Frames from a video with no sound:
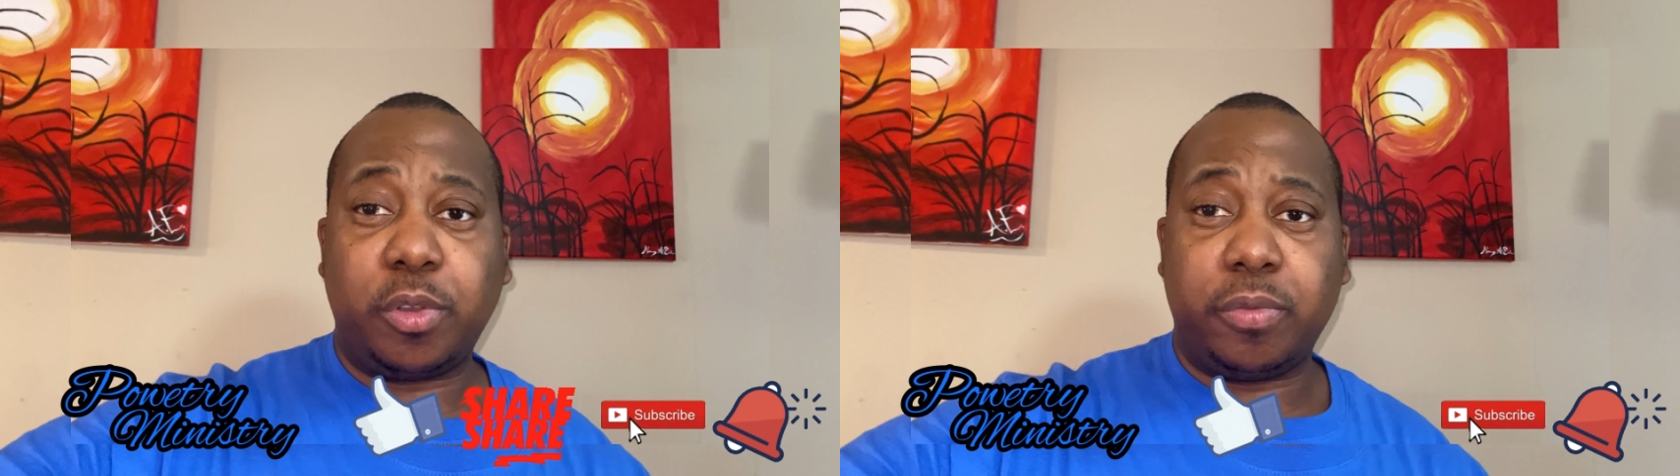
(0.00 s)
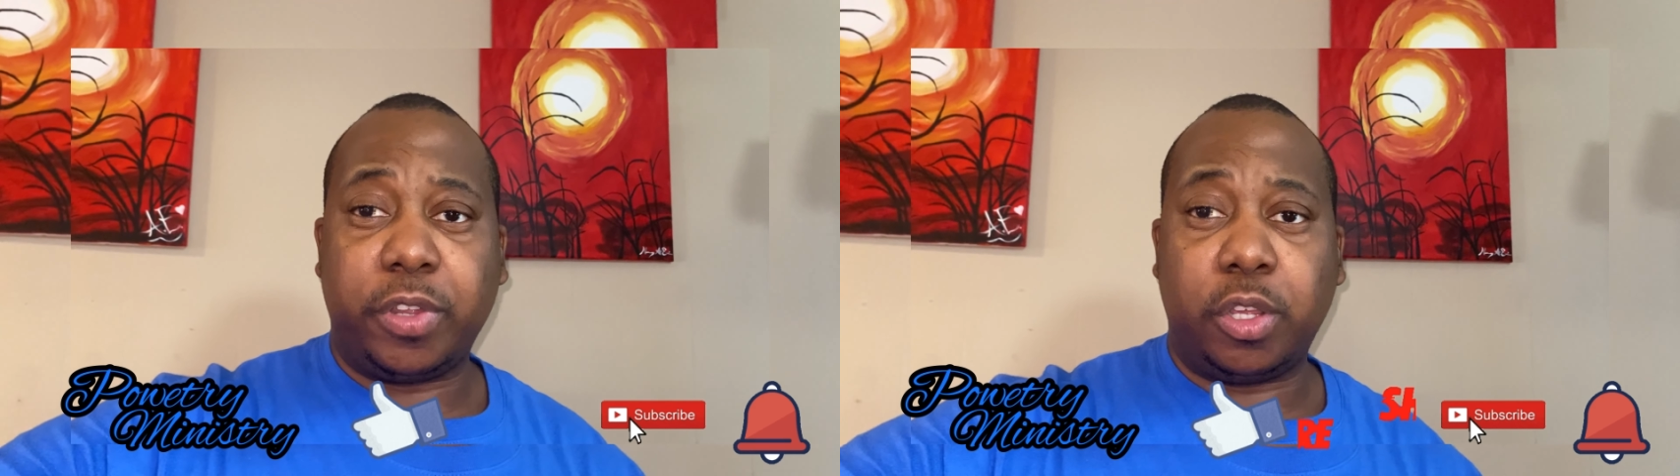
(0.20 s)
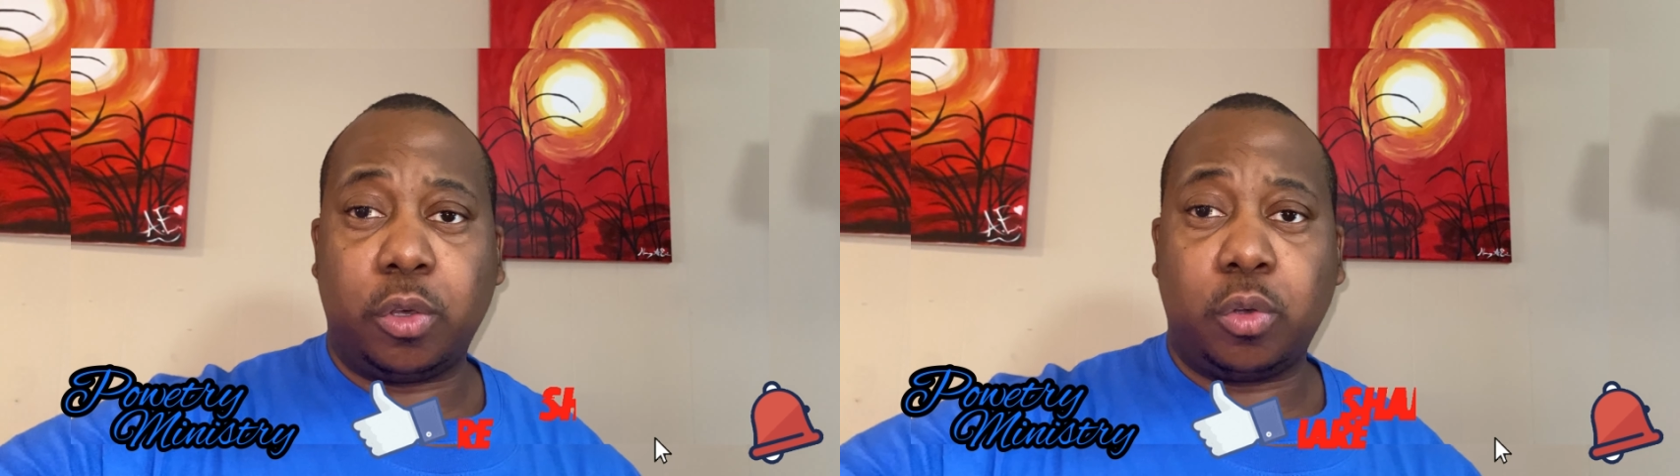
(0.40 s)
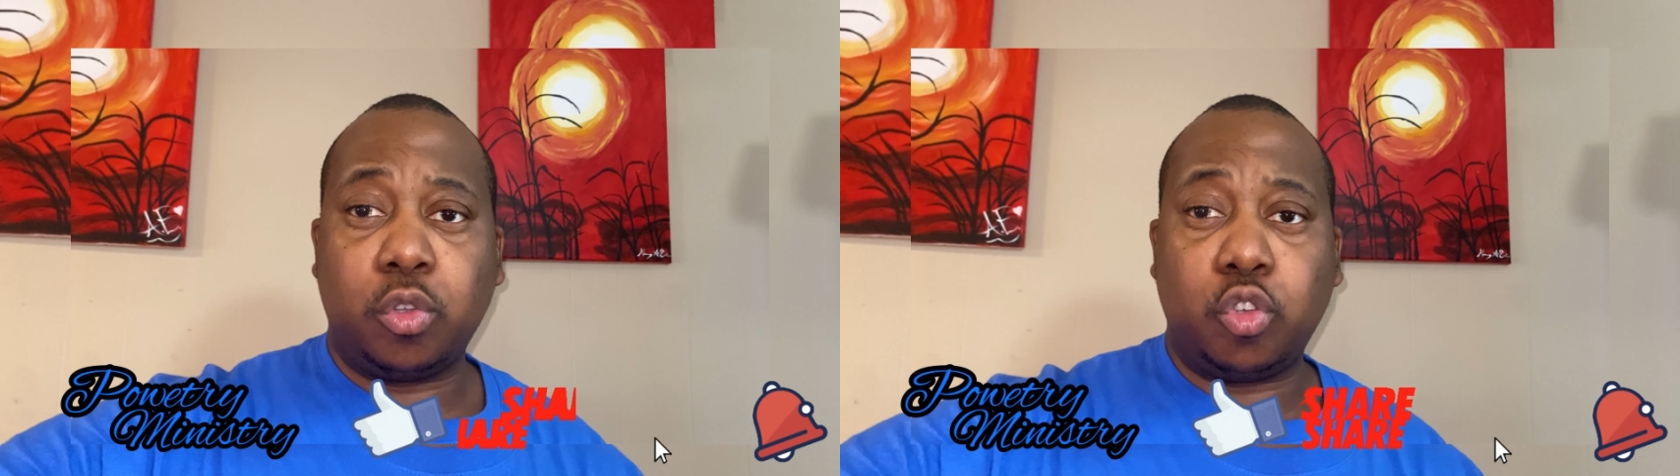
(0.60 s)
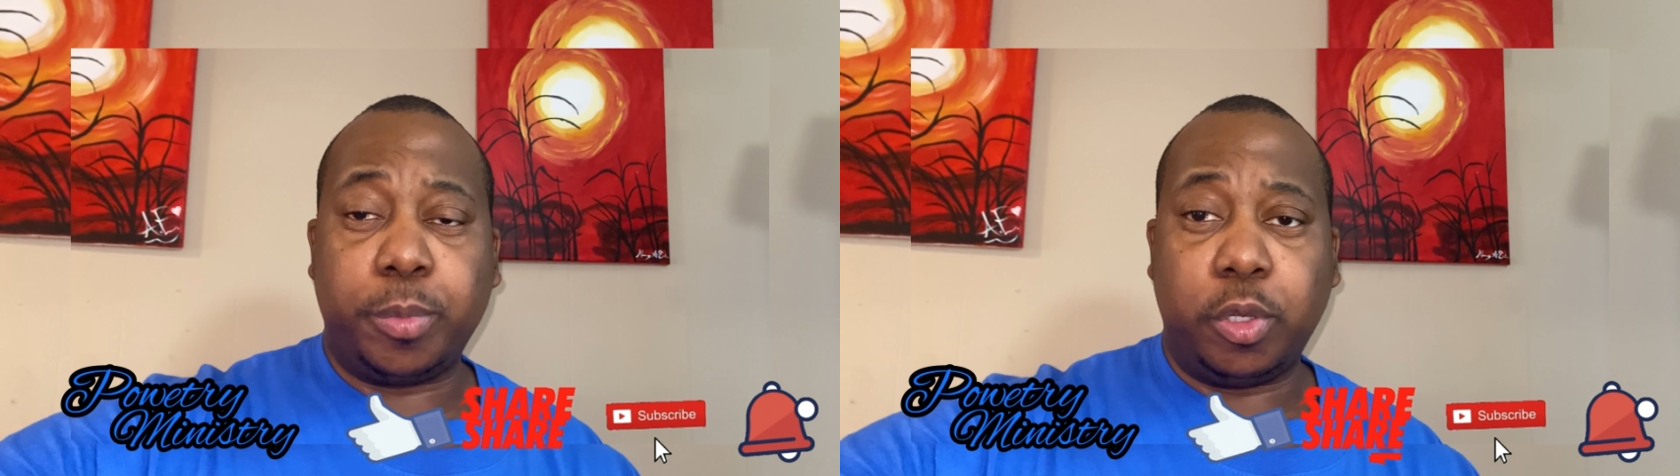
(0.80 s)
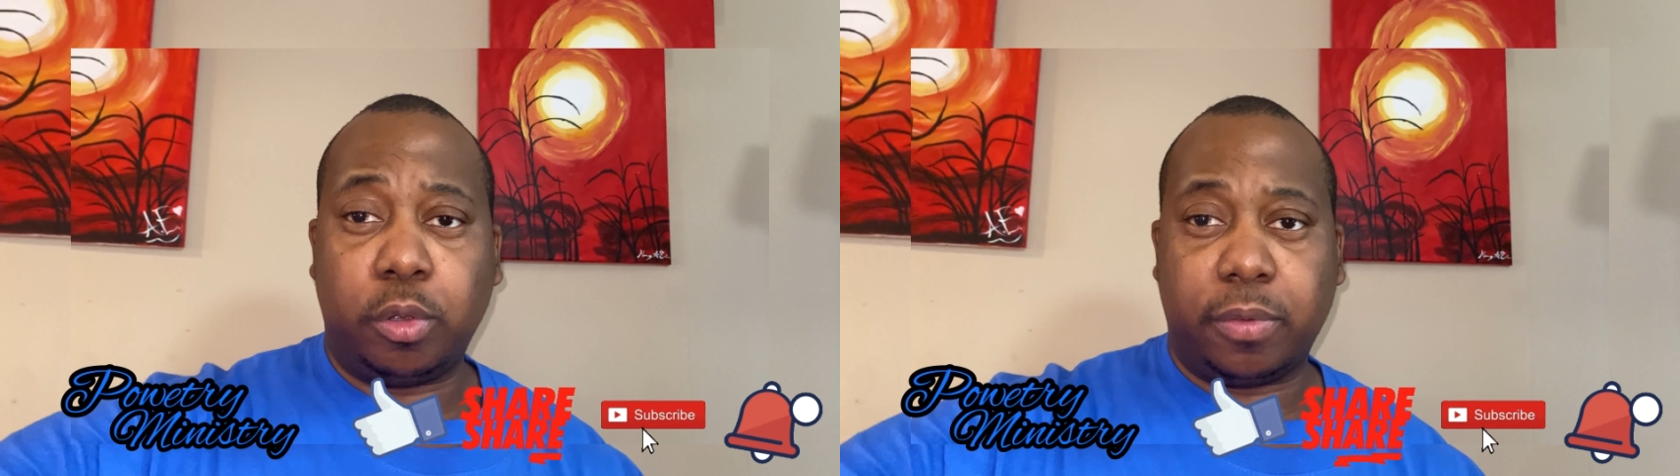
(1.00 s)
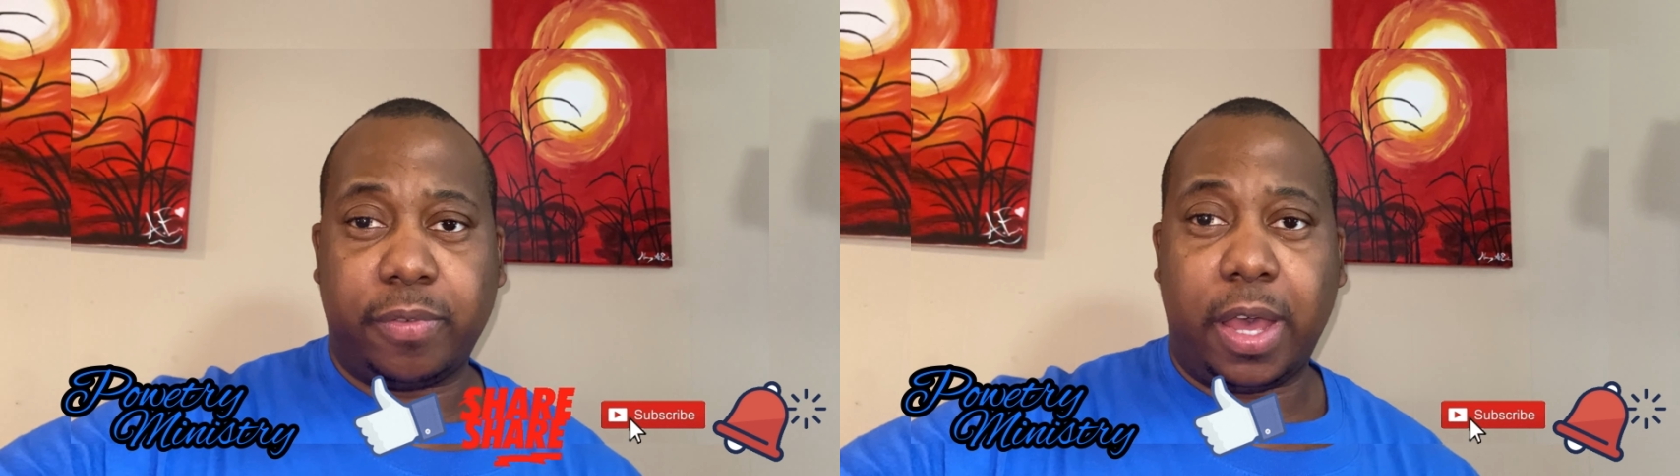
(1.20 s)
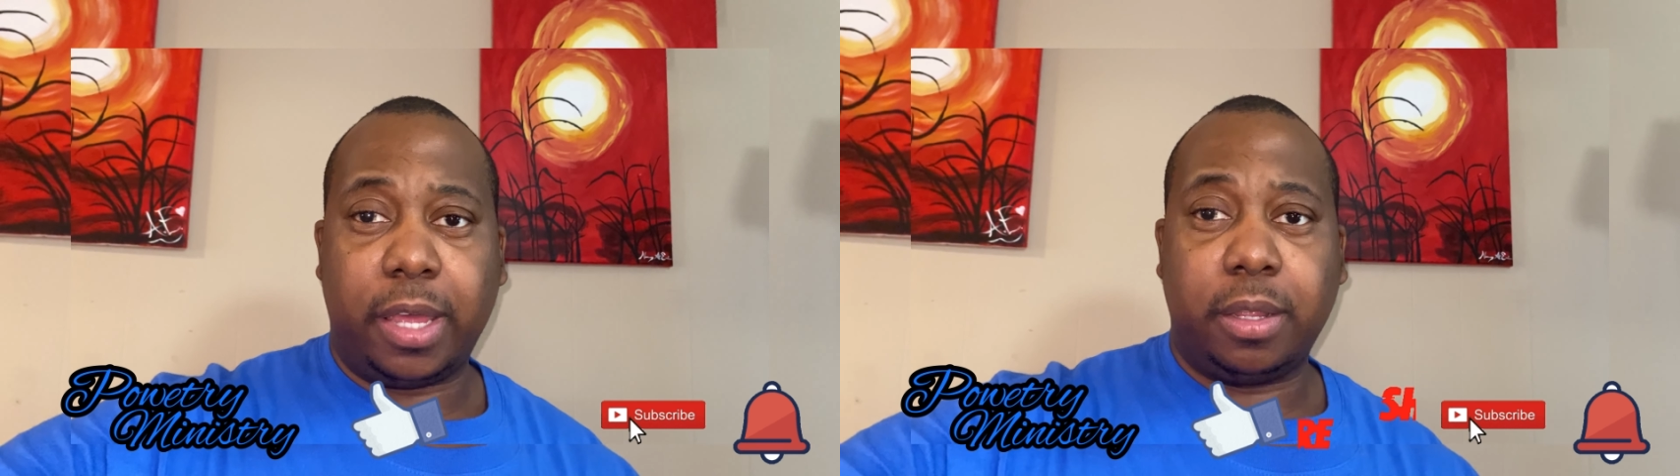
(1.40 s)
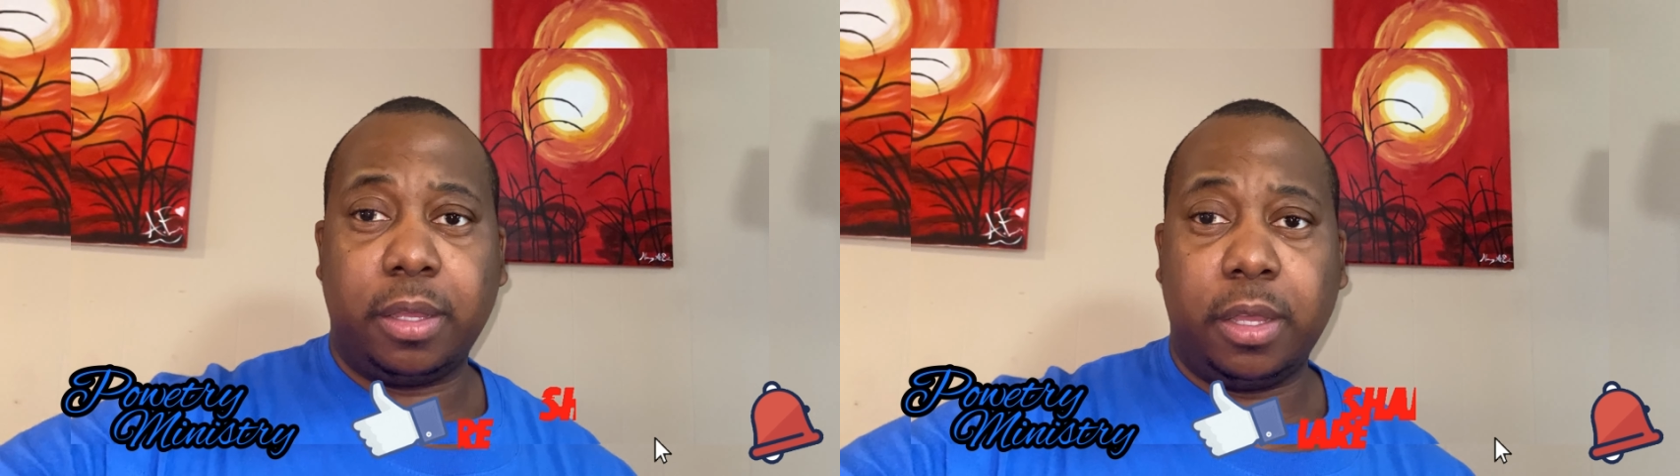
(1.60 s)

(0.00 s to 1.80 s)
new video, you'll be notified.